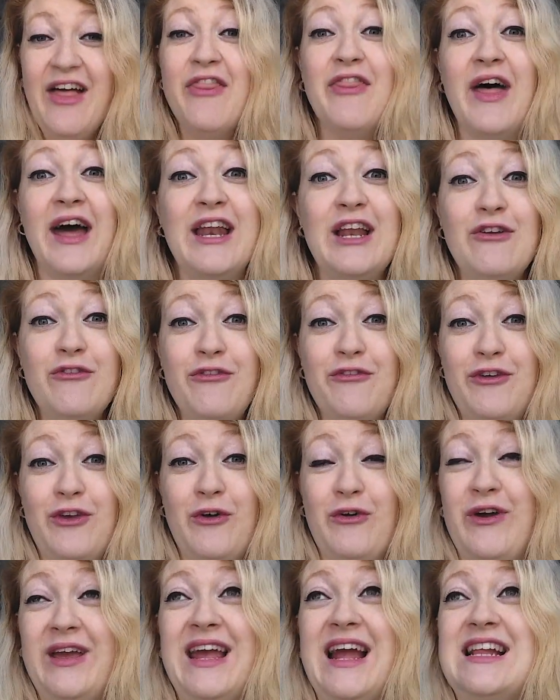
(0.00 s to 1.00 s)
That
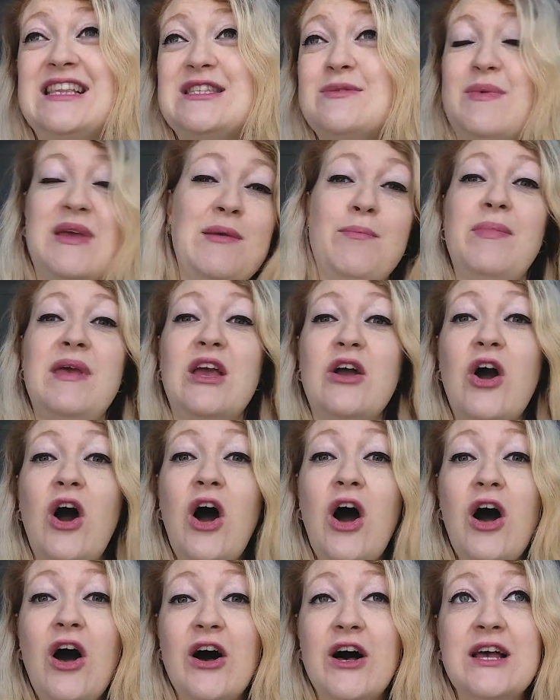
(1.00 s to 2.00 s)
infuriates me
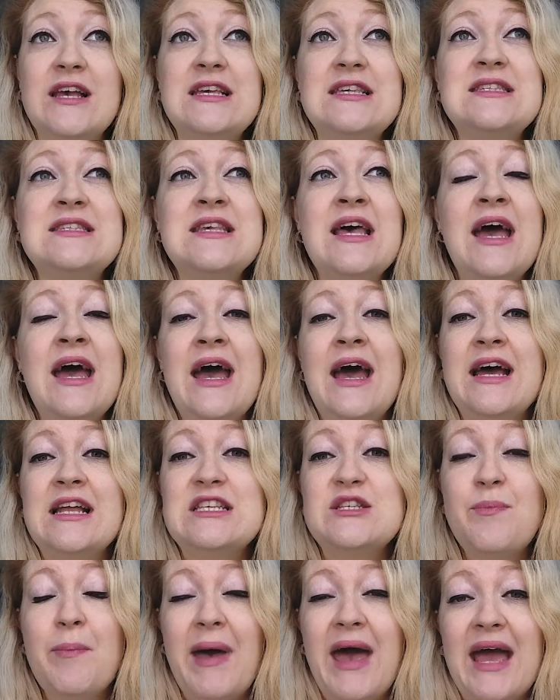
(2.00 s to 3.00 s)
because
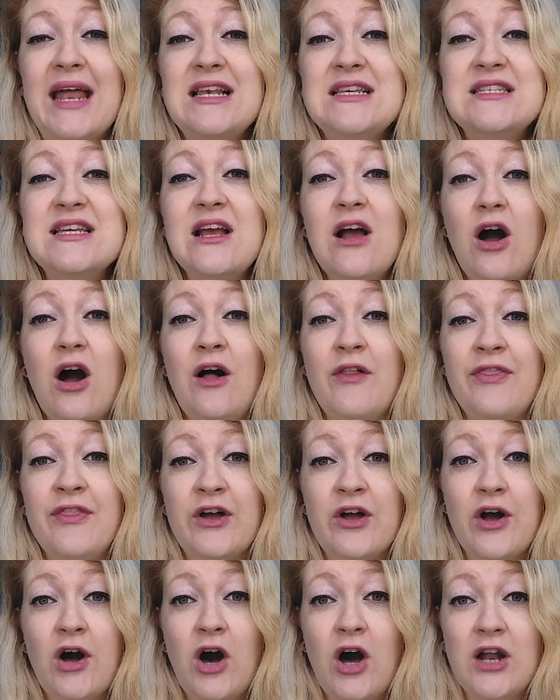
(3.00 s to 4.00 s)
depending on the
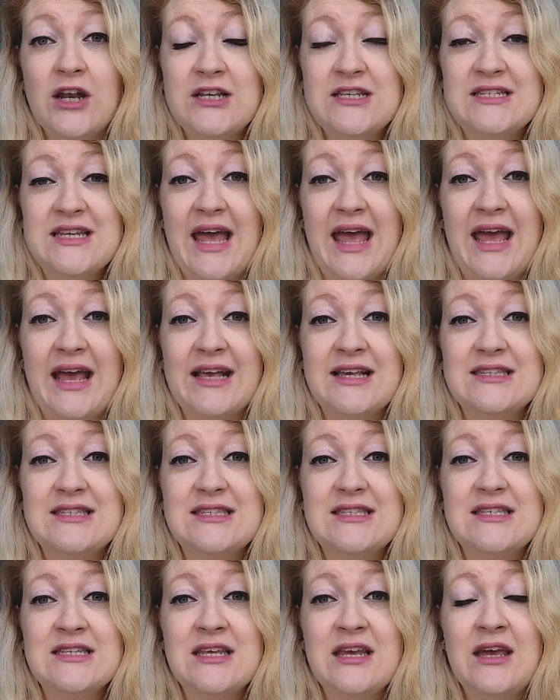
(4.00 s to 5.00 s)

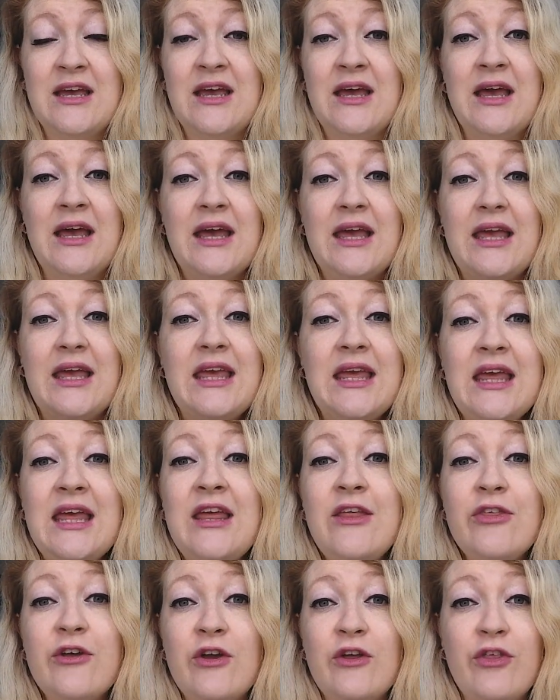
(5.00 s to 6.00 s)
context,
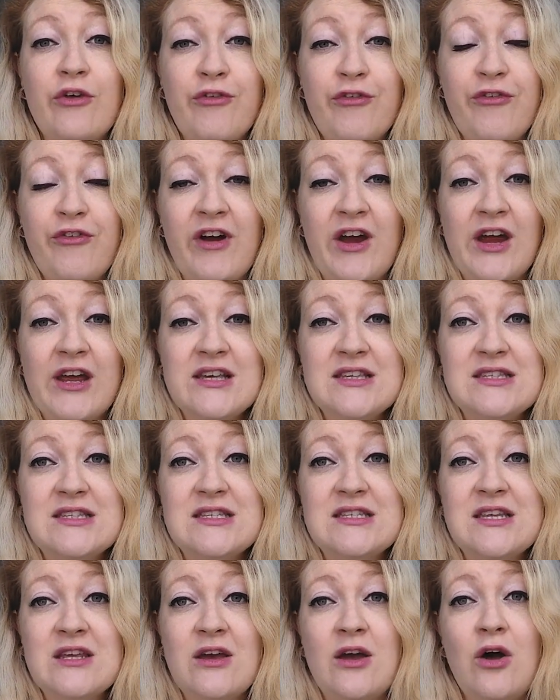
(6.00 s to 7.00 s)
either the
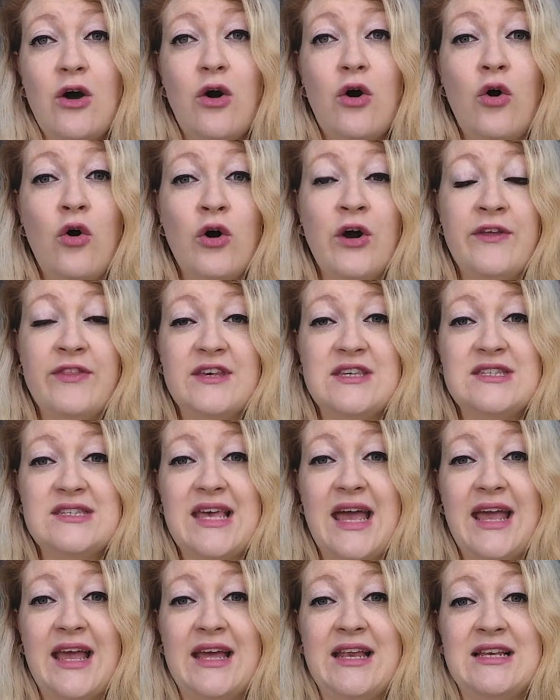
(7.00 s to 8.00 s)
first or the
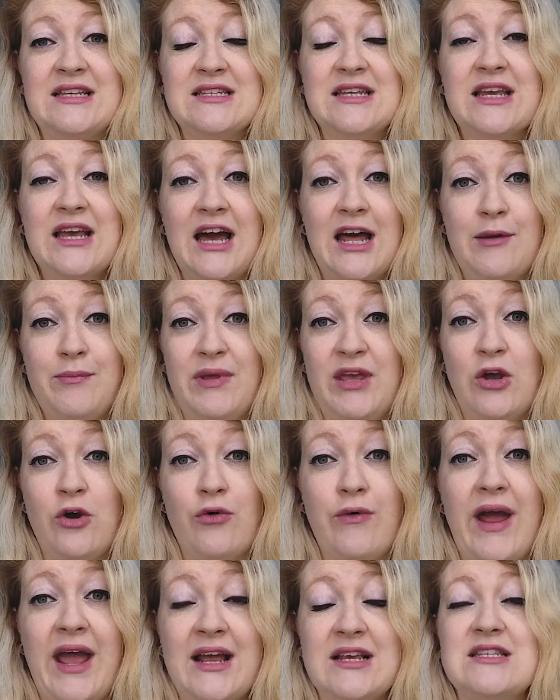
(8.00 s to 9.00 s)
second can be
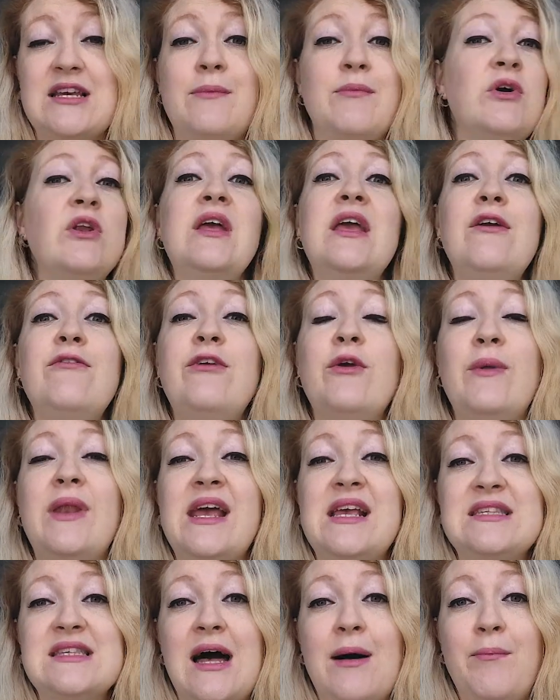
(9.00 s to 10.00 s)
correct. I'm going to give you an
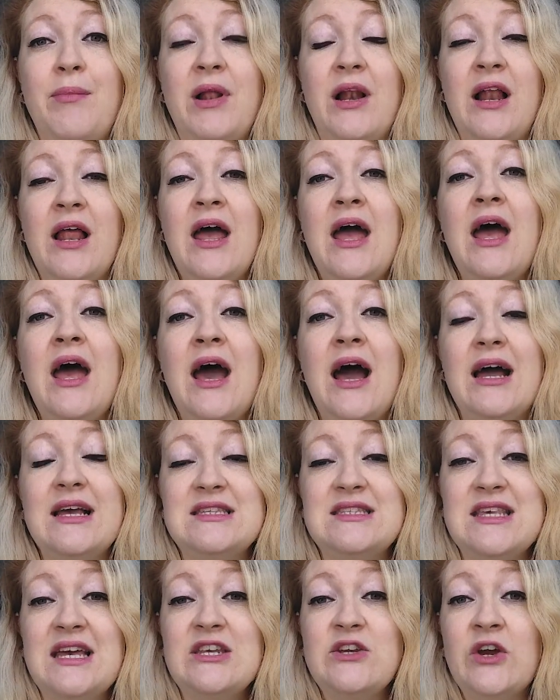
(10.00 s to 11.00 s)
example. I
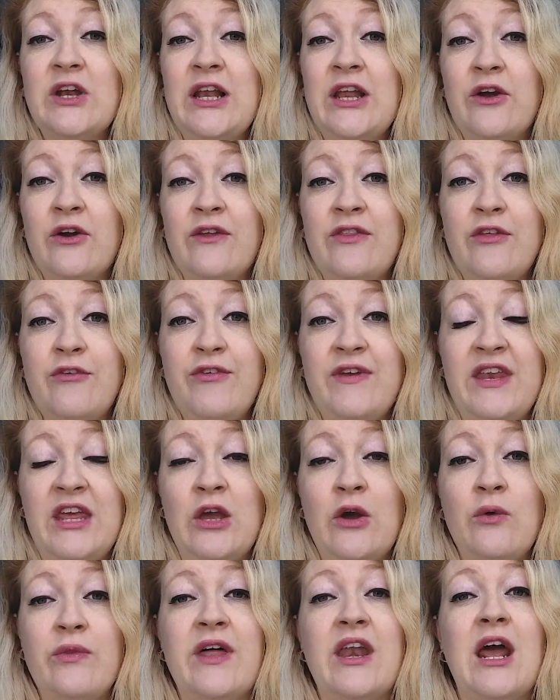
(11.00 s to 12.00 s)
said earlier in the
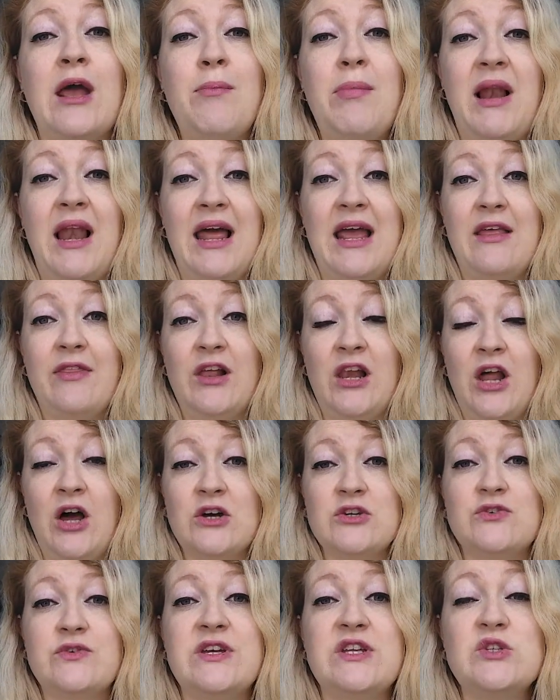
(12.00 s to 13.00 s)
video that I play the
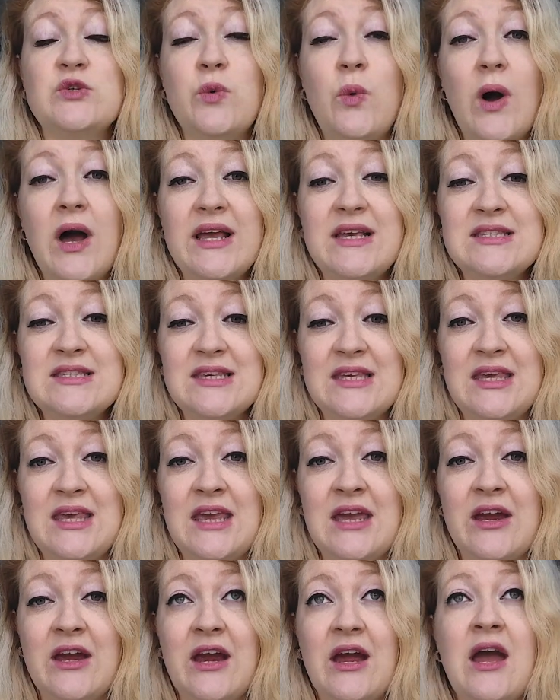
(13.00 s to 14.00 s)
lottery twice a
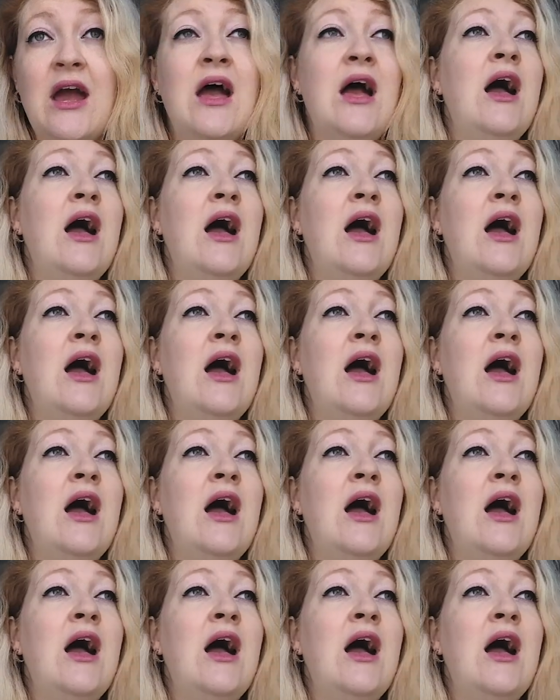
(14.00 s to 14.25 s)
year.